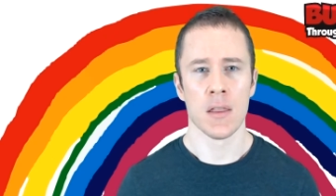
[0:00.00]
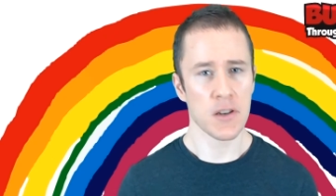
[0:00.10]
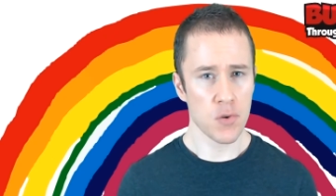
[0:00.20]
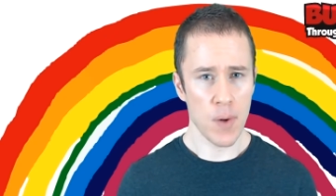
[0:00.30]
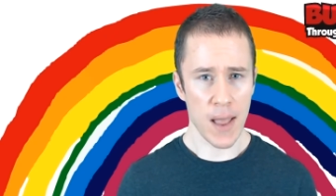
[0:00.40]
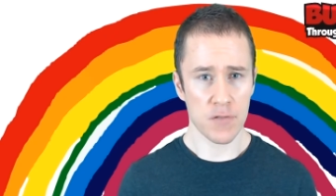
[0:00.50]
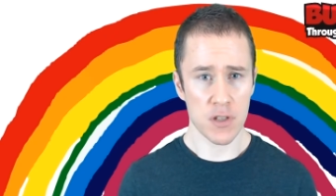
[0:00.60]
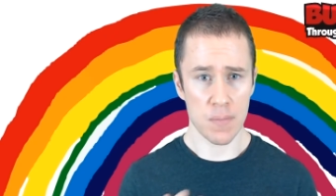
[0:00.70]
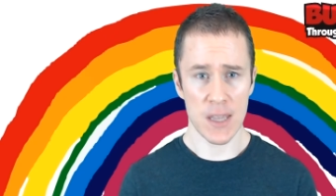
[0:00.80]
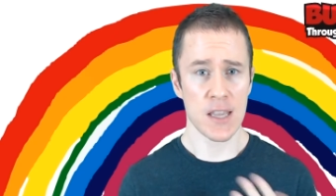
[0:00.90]
They do have
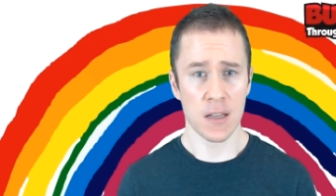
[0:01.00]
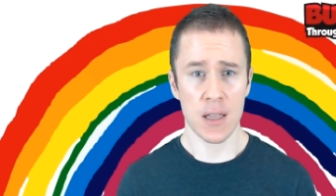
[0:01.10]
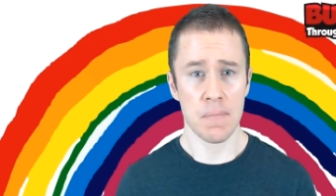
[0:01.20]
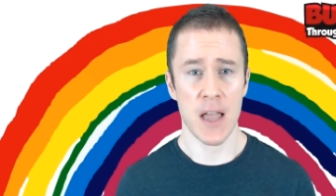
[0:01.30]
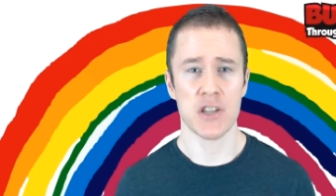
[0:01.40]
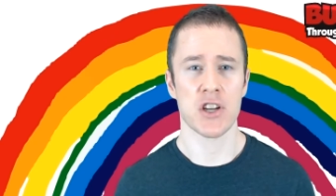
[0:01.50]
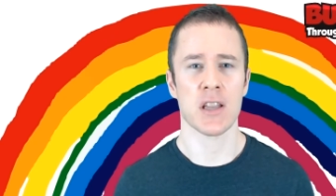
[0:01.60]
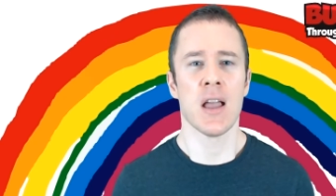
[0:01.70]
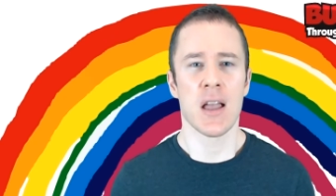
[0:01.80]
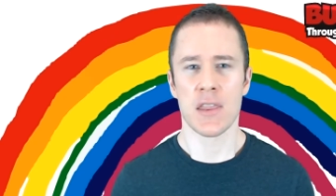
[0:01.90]
some healing magic.
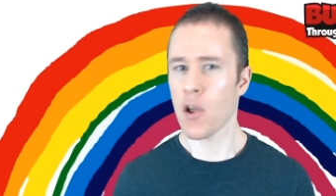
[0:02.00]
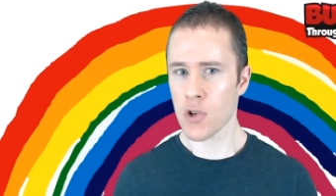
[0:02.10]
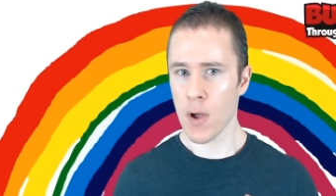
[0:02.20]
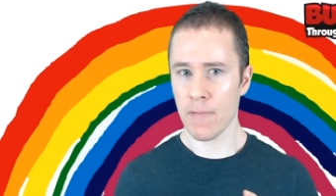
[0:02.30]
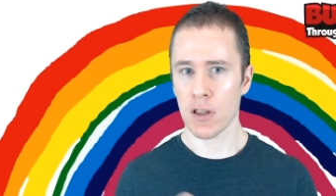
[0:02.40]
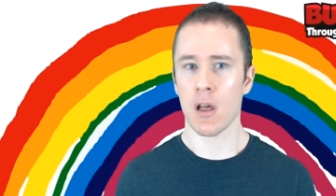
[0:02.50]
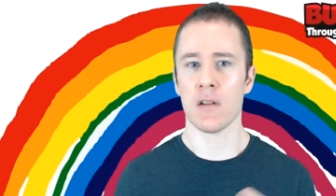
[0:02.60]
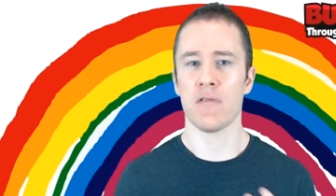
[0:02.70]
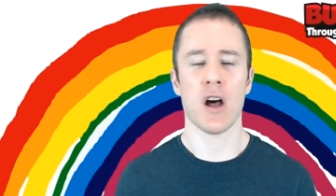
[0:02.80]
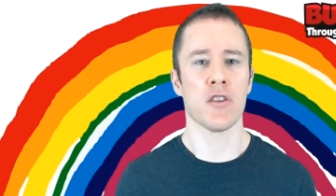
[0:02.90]
They also have a lot
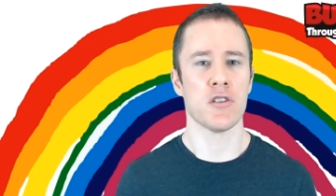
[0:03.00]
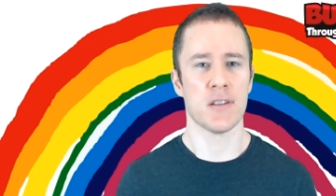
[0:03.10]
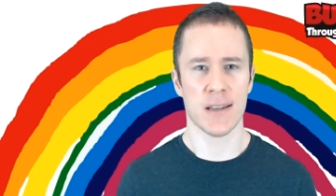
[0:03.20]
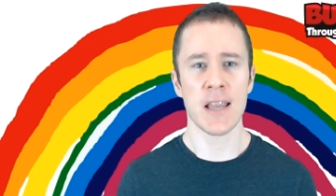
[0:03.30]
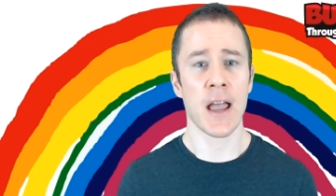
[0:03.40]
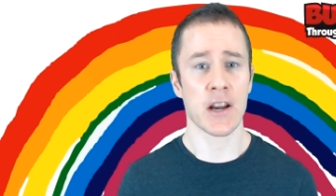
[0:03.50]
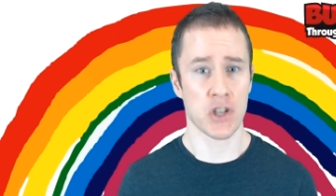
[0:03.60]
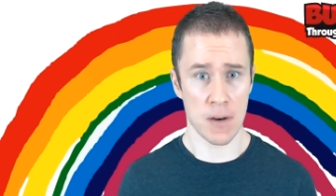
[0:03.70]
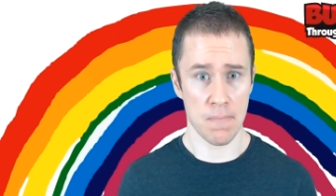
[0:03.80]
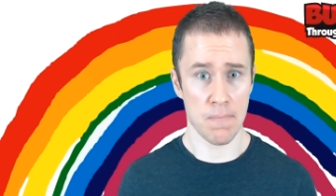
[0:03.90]
of other
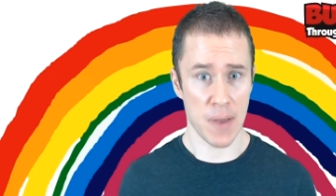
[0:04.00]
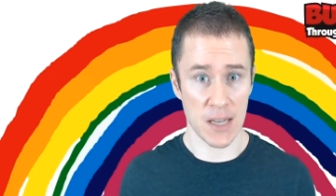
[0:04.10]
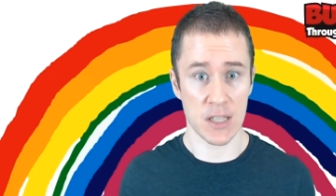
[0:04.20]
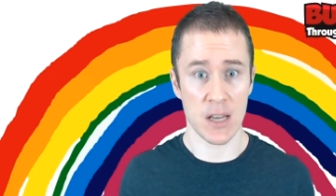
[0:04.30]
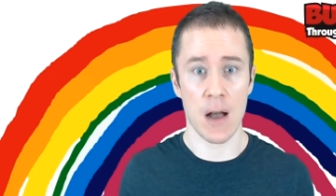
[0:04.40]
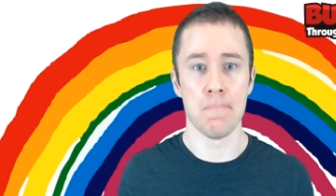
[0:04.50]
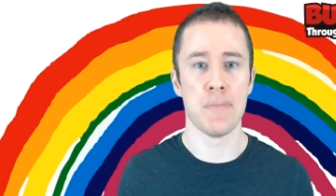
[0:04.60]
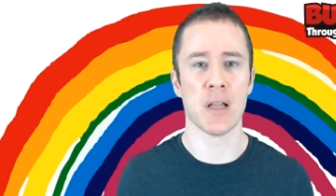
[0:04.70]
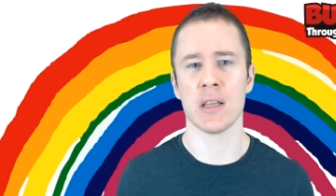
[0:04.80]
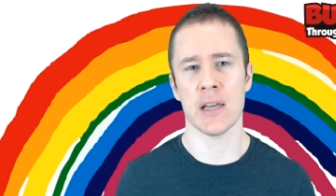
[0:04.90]
detection based
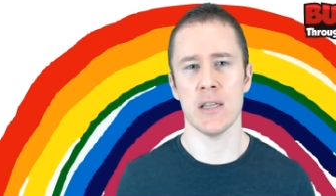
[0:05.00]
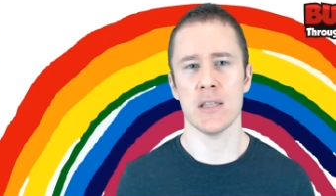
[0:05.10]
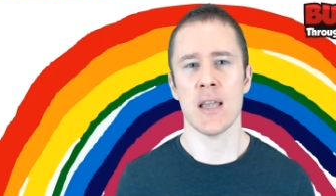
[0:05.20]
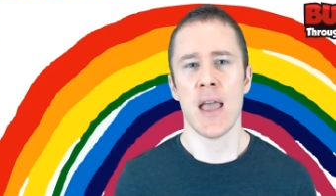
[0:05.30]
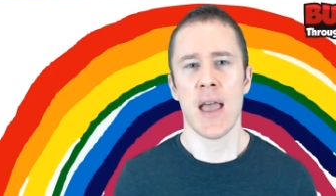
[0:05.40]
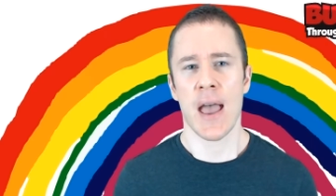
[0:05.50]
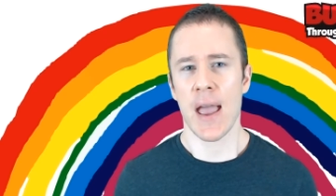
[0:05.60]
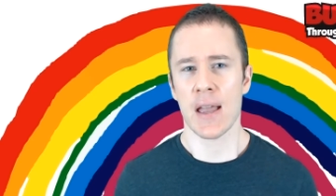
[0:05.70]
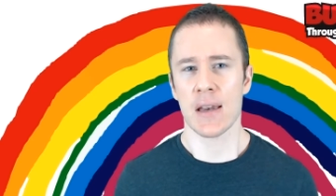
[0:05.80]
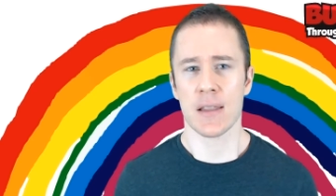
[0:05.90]
abilities,
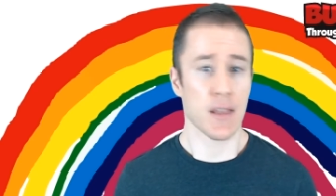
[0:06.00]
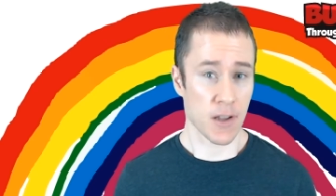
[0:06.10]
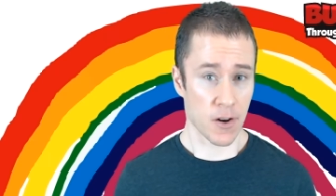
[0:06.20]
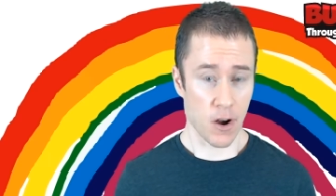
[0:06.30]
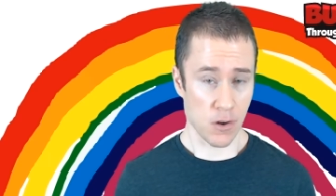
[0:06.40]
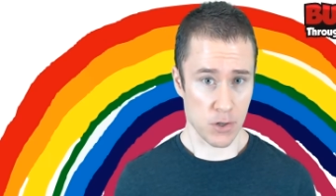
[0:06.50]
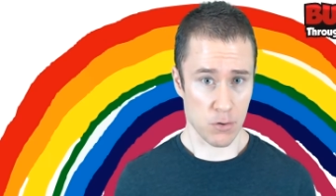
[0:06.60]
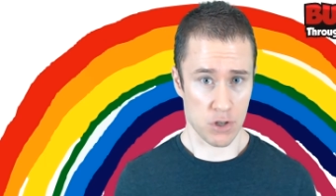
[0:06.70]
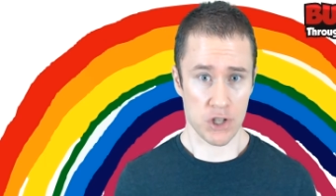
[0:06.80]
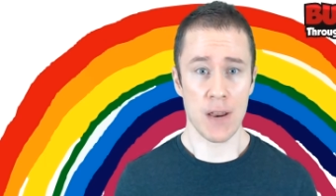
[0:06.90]
and they can also
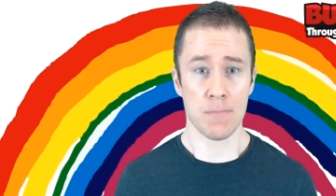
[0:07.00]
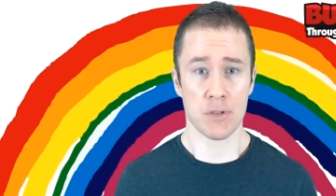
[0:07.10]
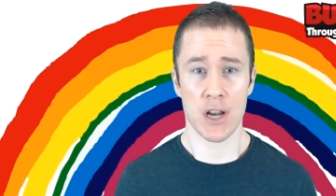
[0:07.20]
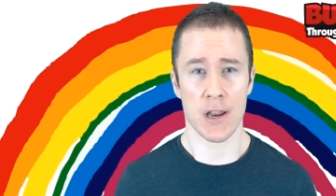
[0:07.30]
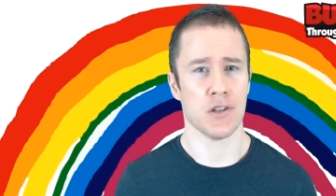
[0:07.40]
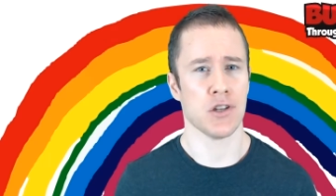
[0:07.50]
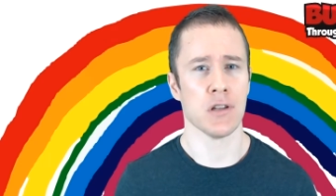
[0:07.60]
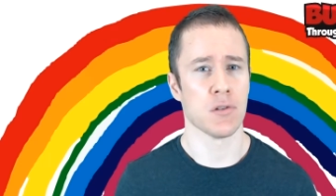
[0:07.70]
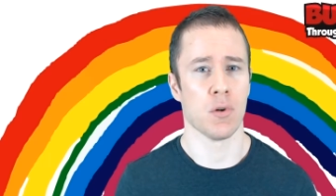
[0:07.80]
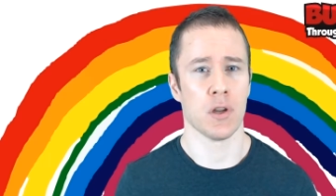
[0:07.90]
shape change
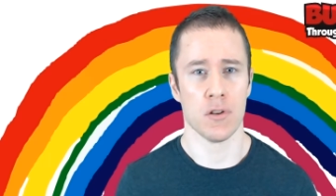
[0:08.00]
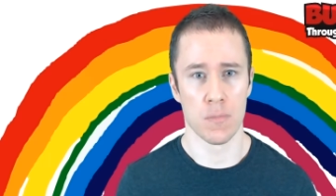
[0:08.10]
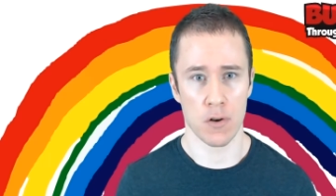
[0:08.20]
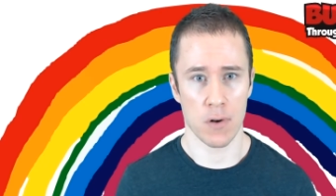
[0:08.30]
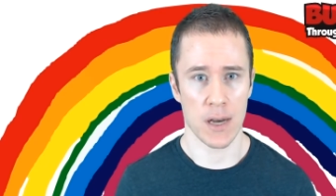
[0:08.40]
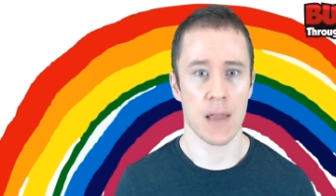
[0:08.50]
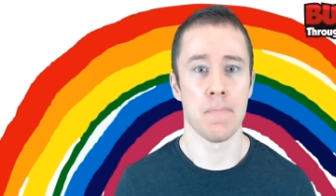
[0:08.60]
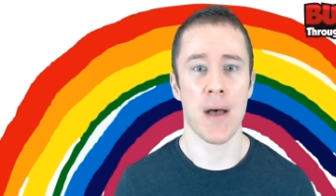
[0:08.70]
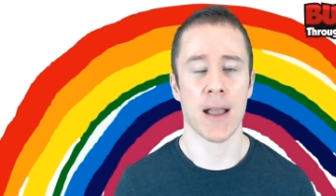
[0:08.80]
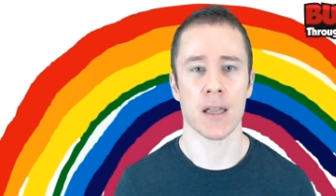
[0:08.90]
into a humanoid and
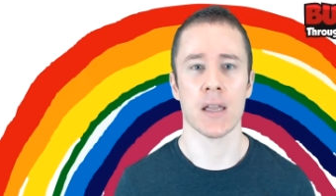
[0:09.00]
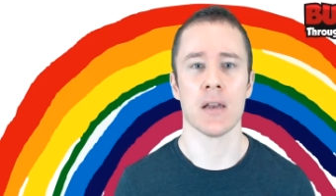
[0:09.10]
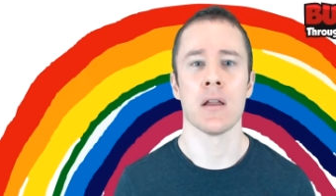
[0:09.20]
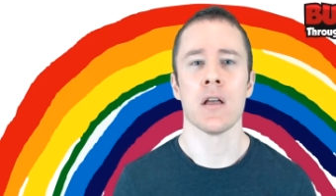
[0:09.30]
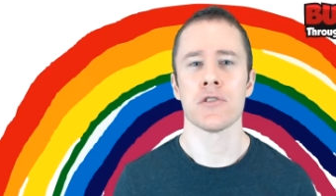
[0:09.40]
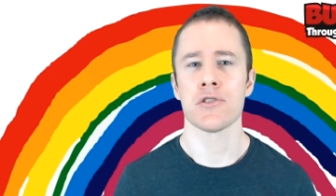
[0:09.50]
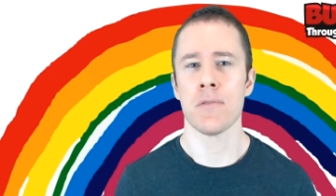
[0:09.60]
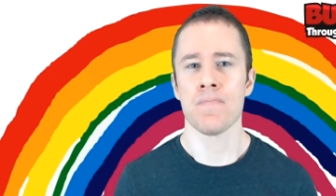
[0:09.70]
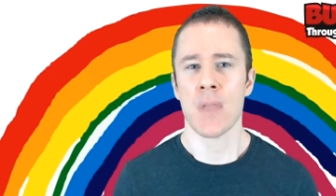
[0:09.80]
back again. So